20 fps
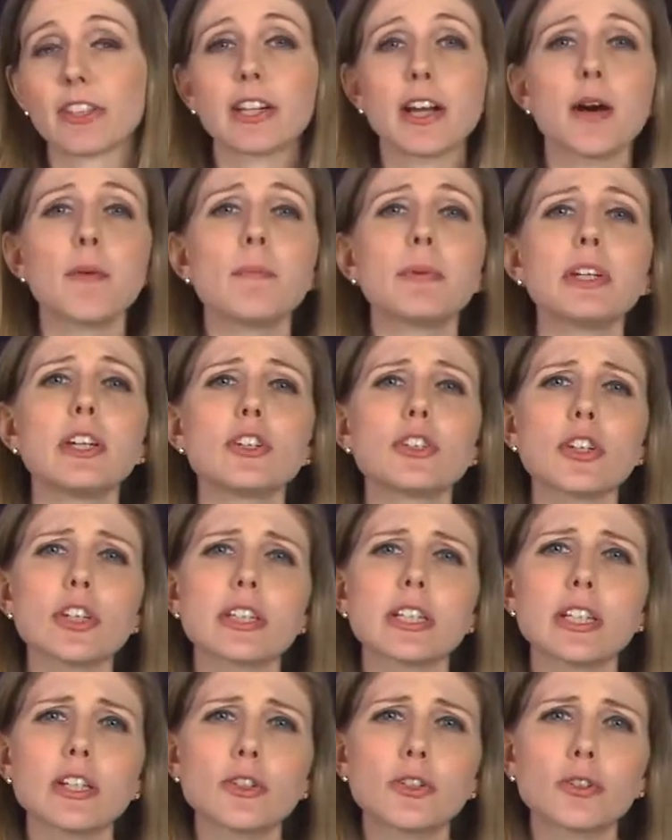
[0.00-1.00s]
The company
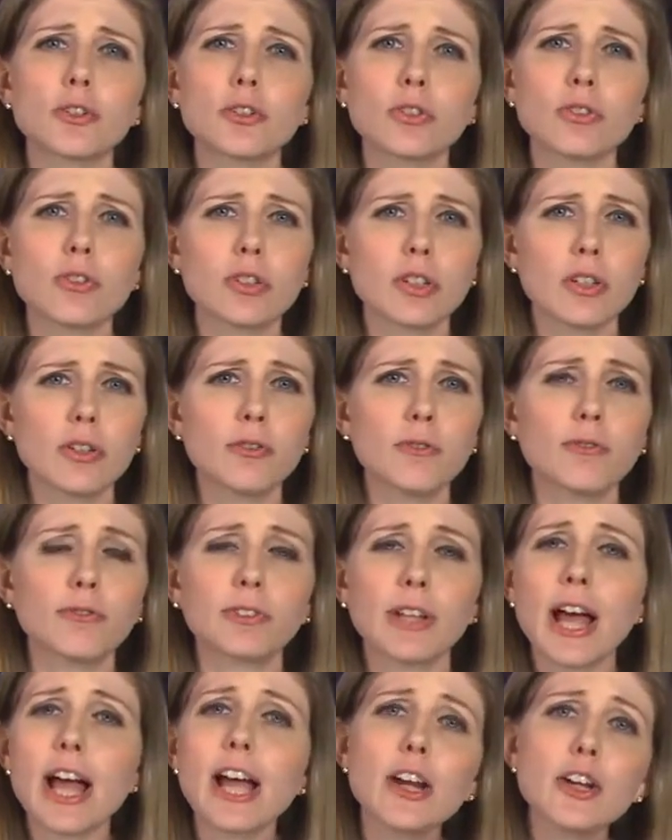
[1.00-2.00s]
just introduced a new
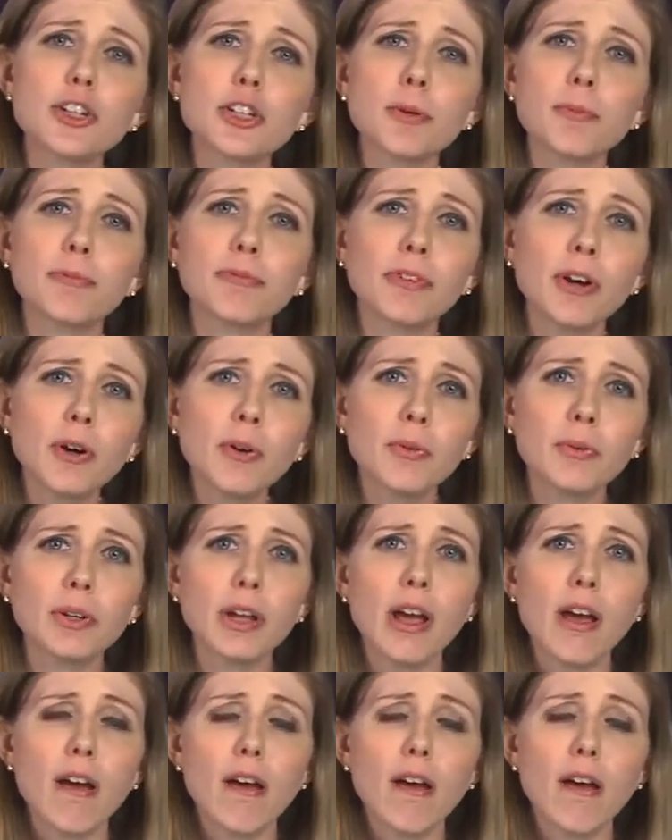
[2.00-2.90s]
flagship phone